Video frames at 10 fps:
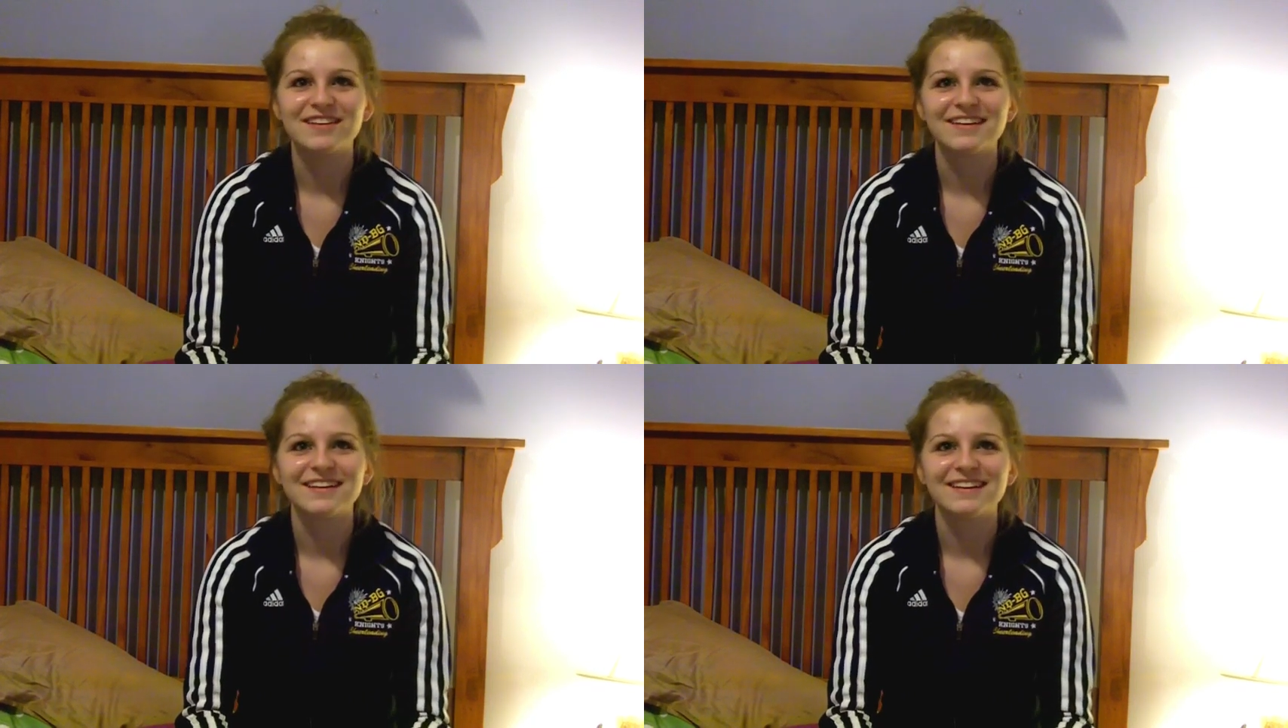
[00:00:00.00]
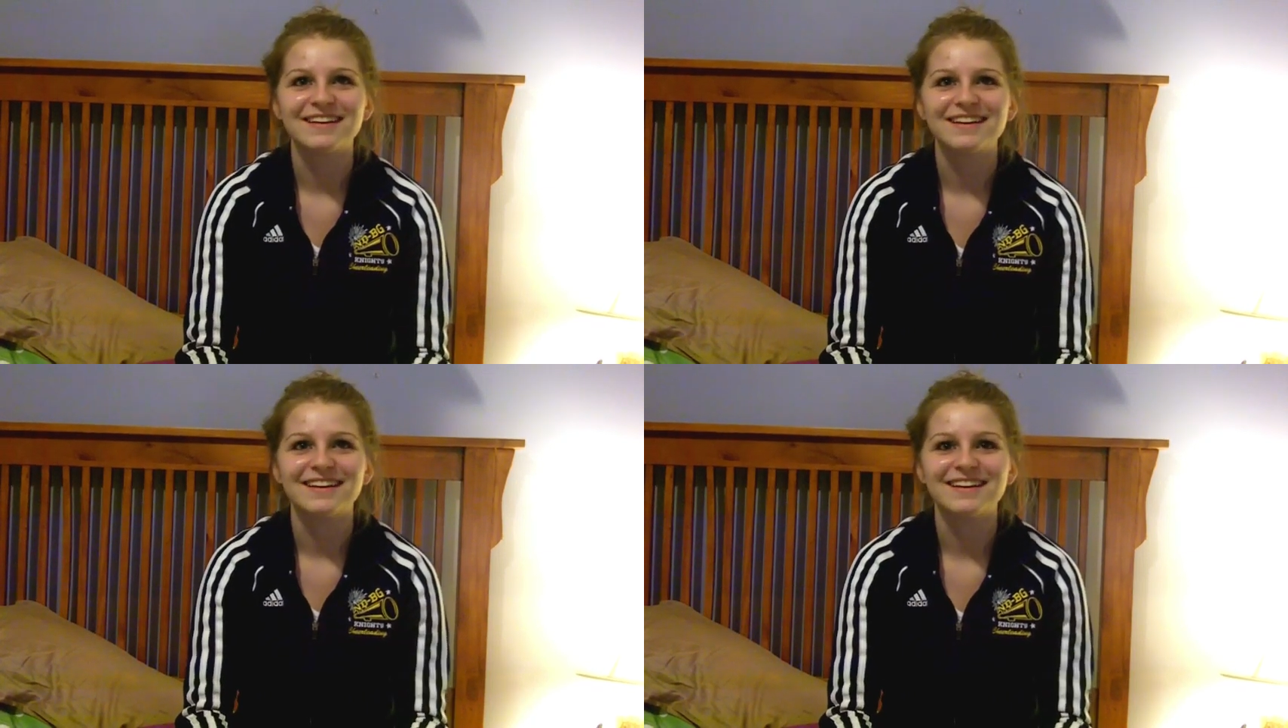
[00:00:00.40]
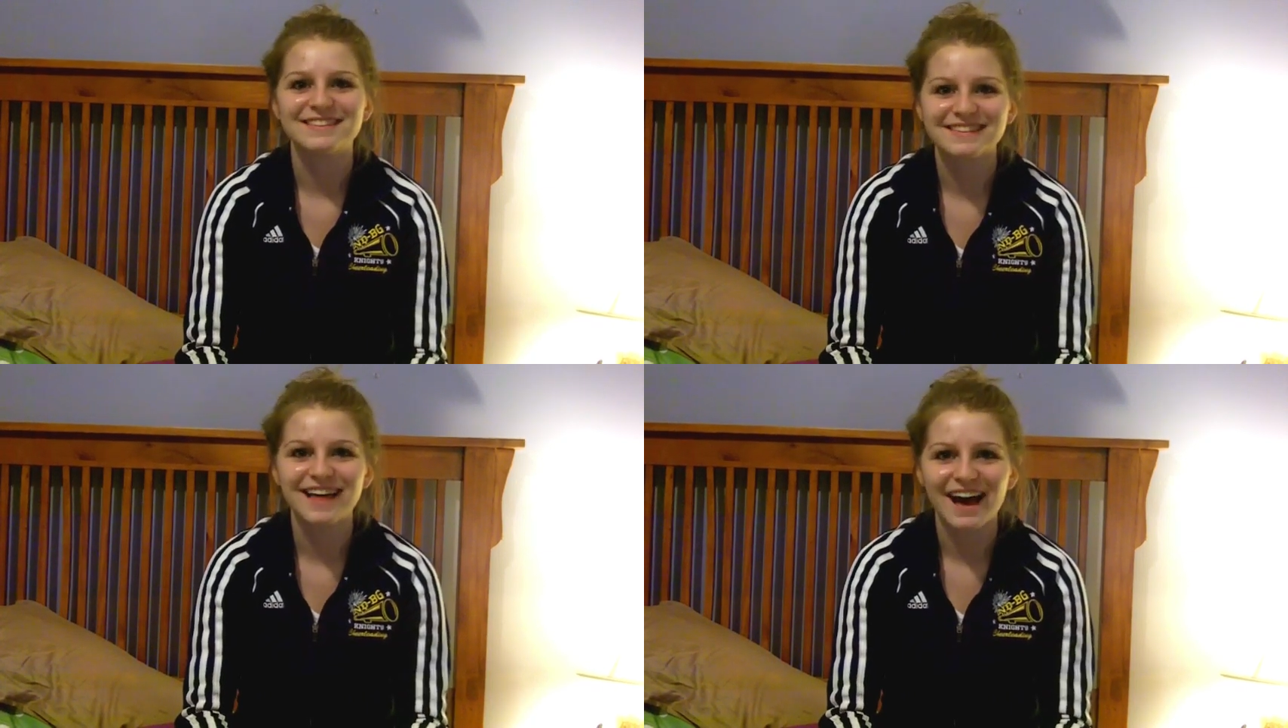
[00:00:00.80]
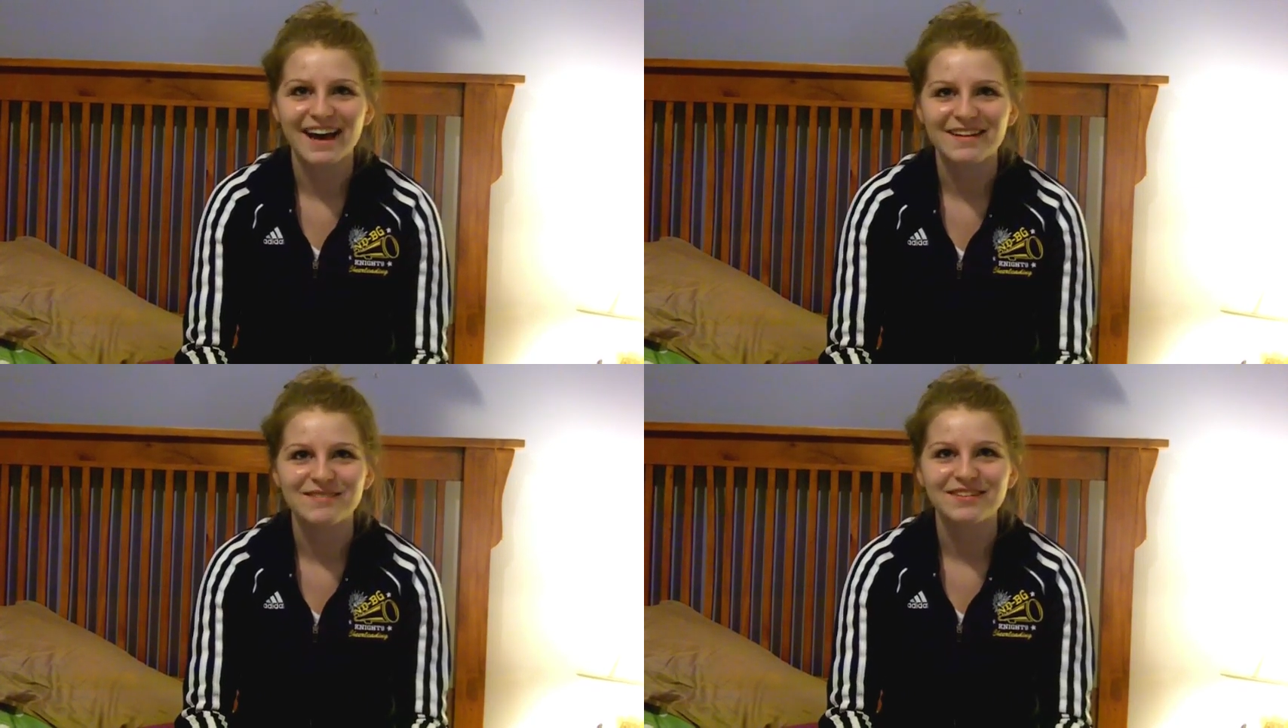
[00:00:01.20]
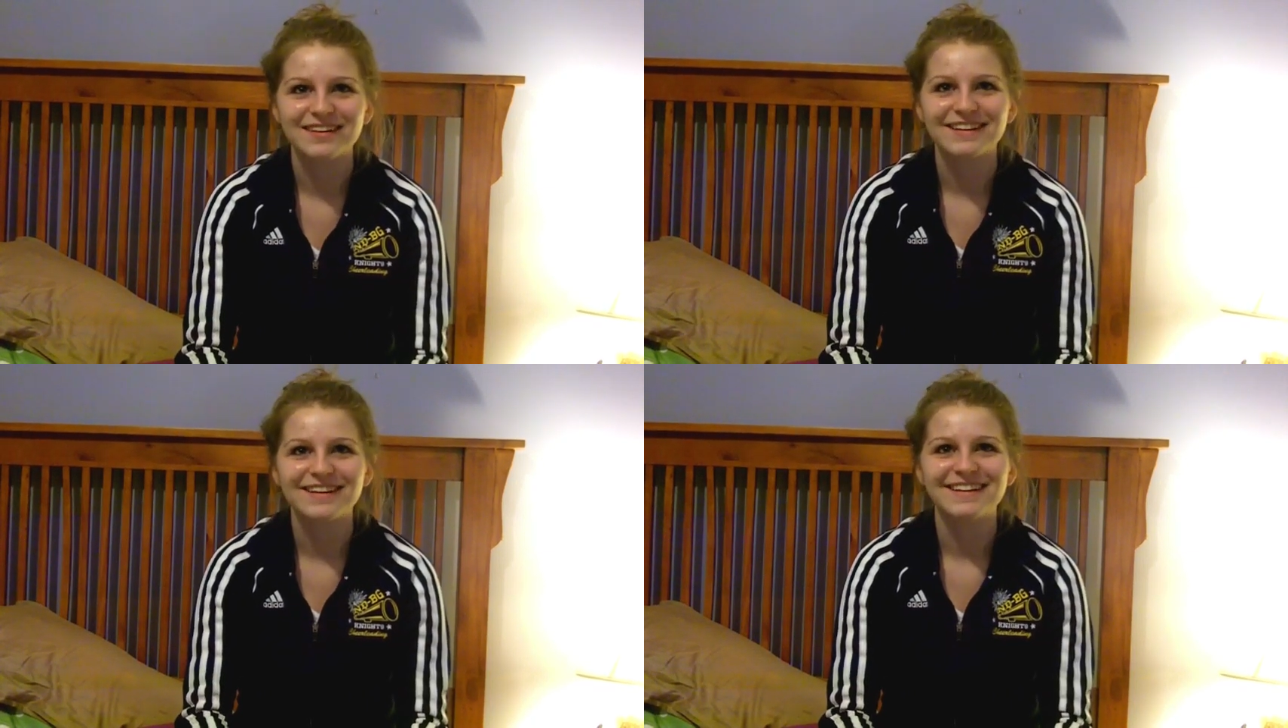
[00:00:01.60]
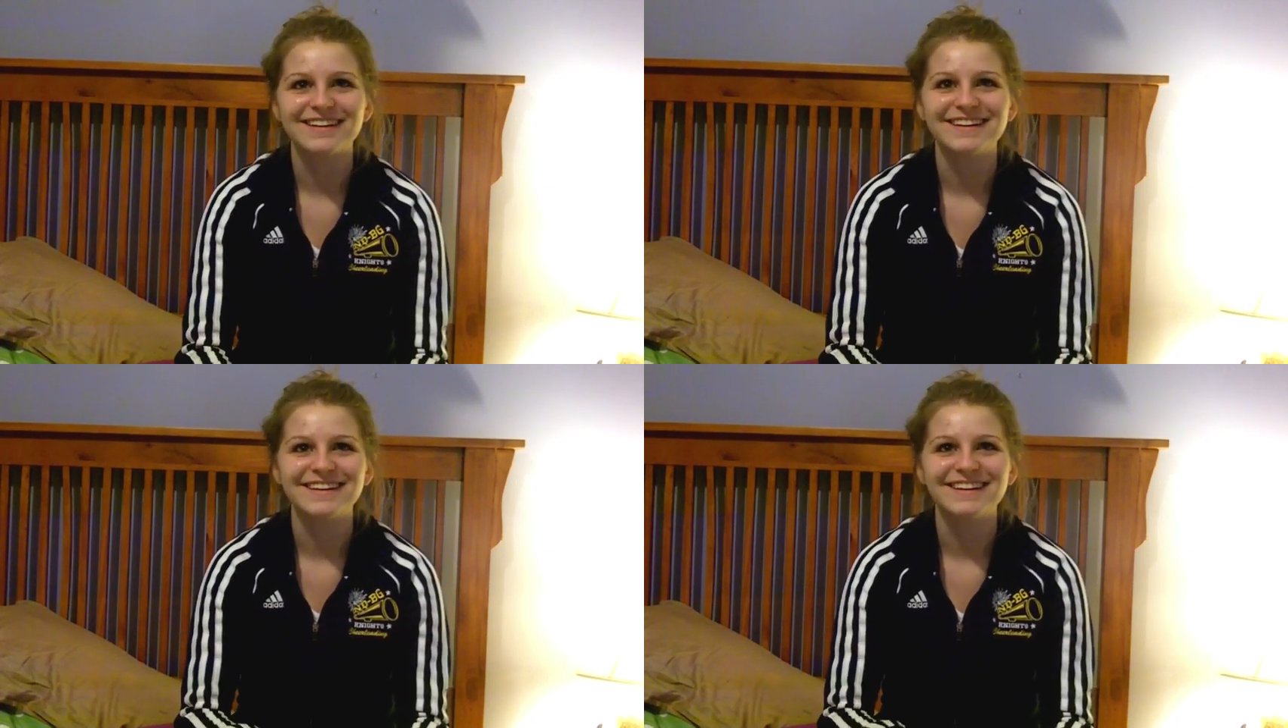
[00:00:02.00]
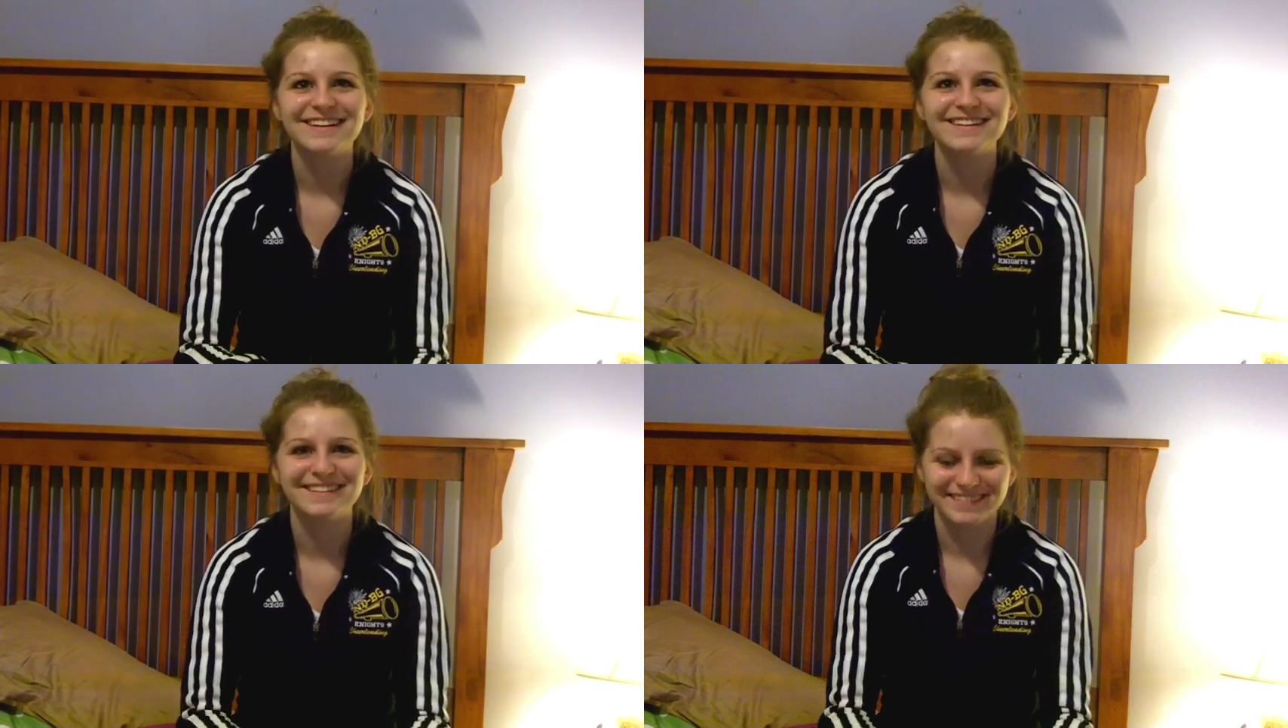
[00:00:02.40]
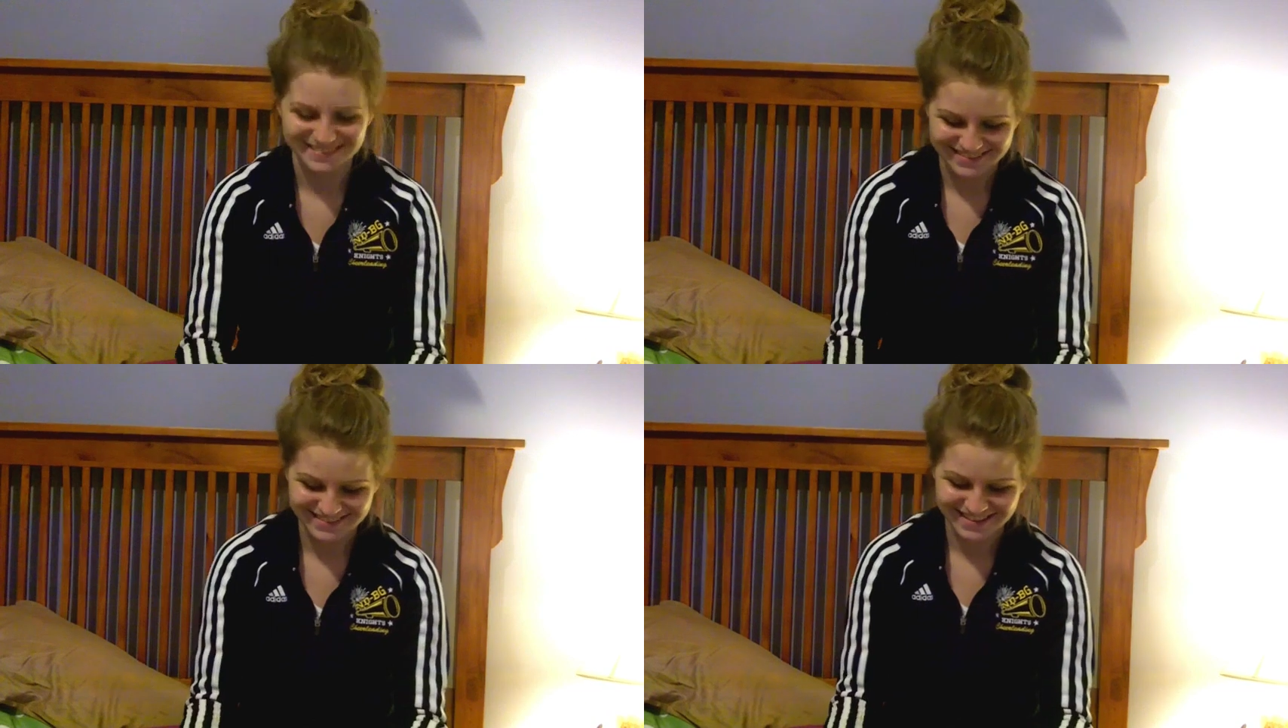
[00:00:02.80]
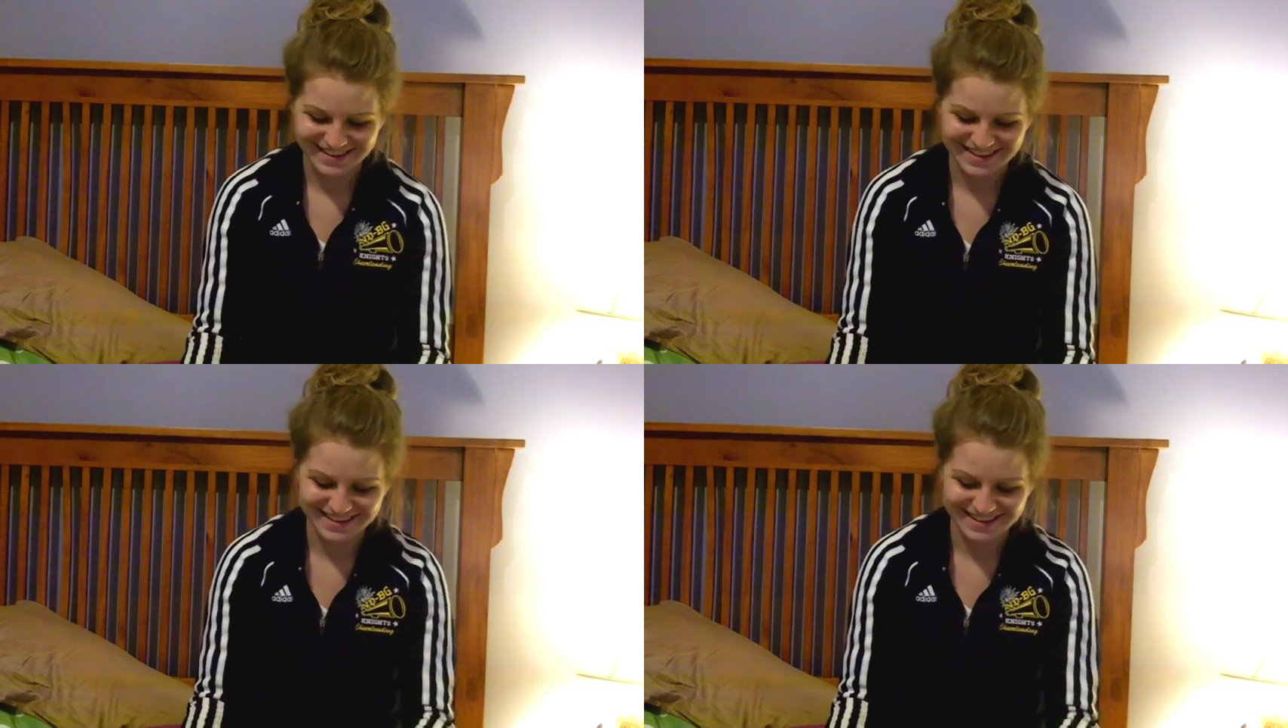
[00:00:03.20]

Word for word: In your room. It's live. Talking to yourself in your room by yourself.